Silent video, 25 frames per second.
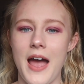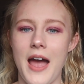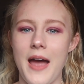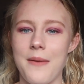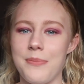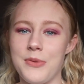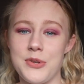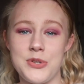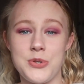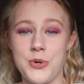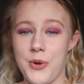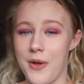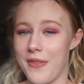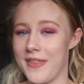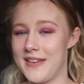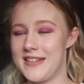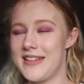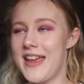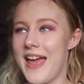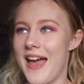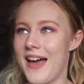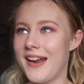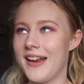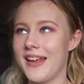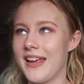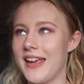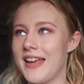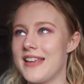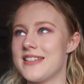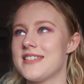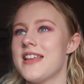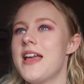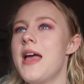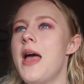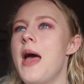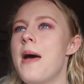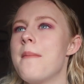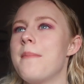I'm the talk of the town, I
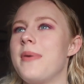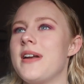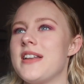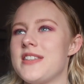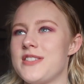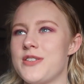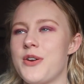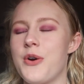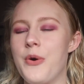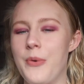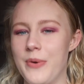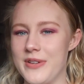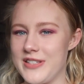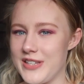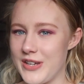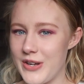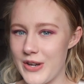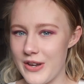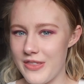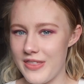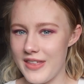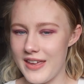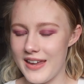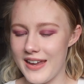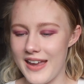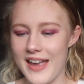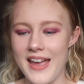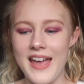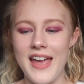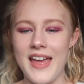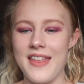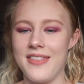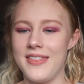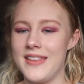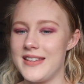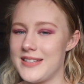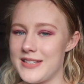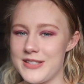guess, but it's not always a good thing,
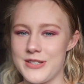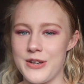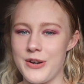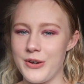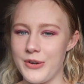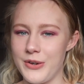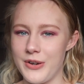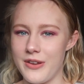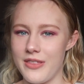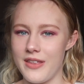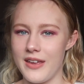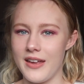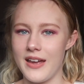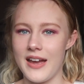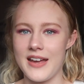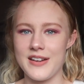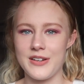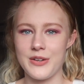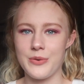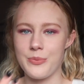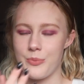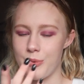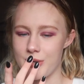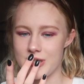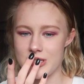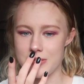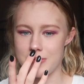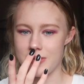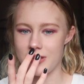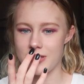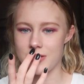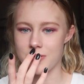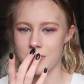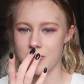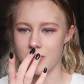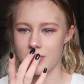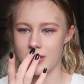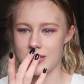and this is not a good thing. I don't want to be
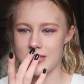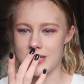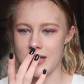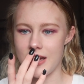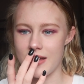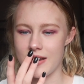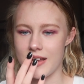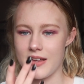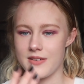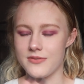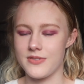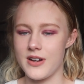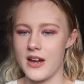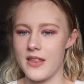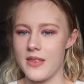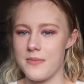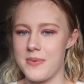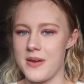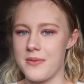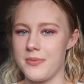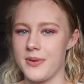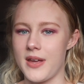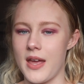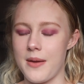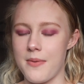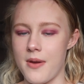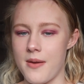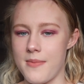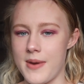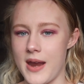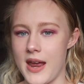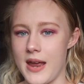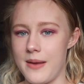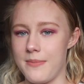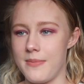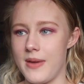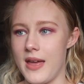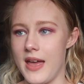the talk of the town. I'd rather people kept my
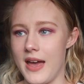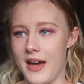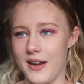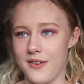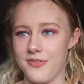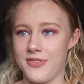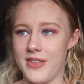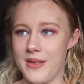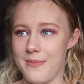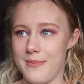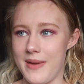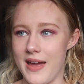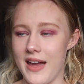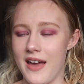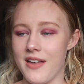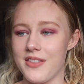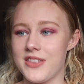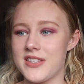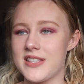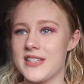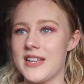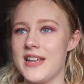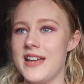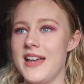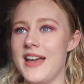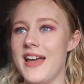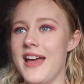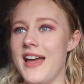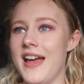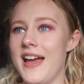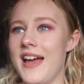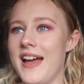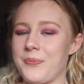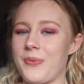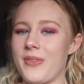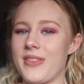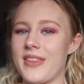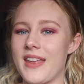name out of their mouths.
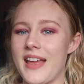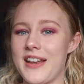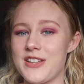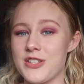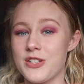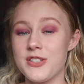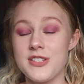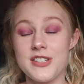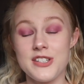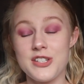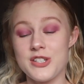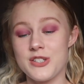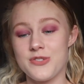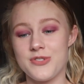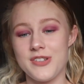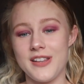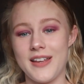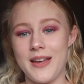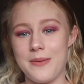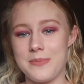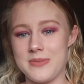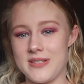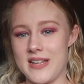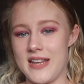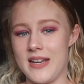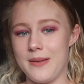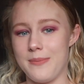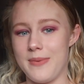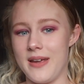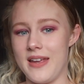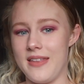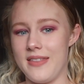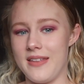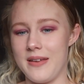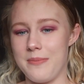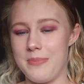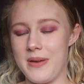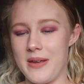It was honestly just really upsetting
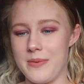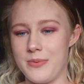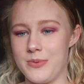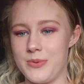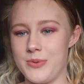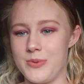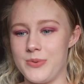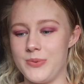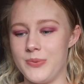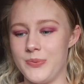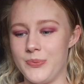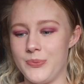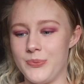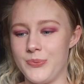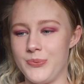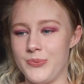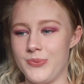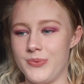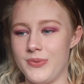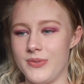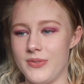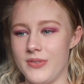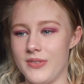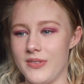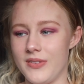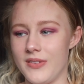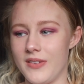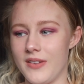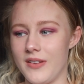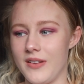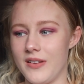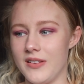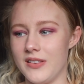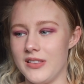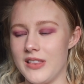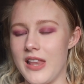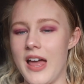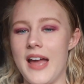me that people
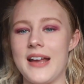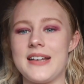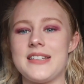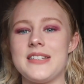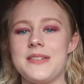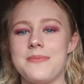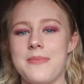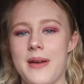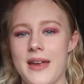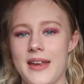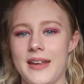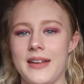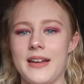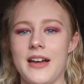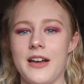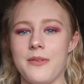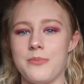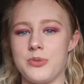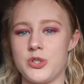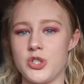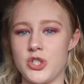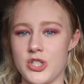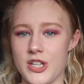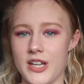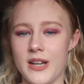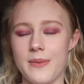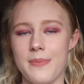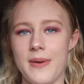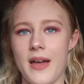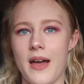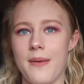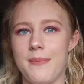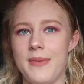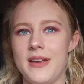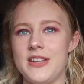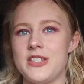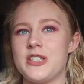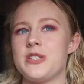like to make up shit
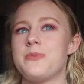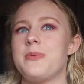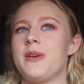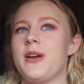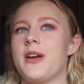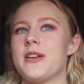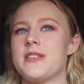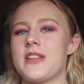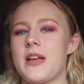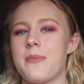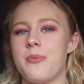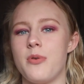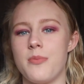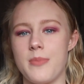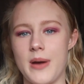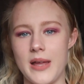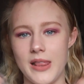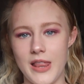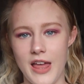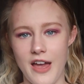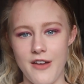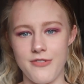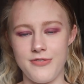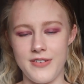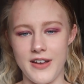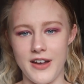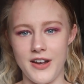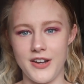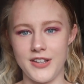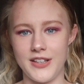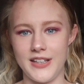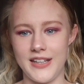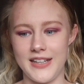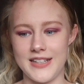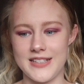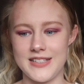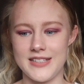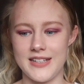about me just because I put my life out
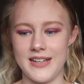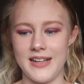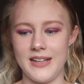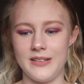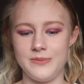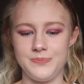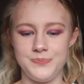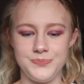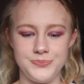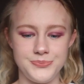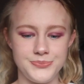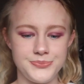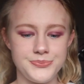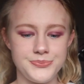on the internet.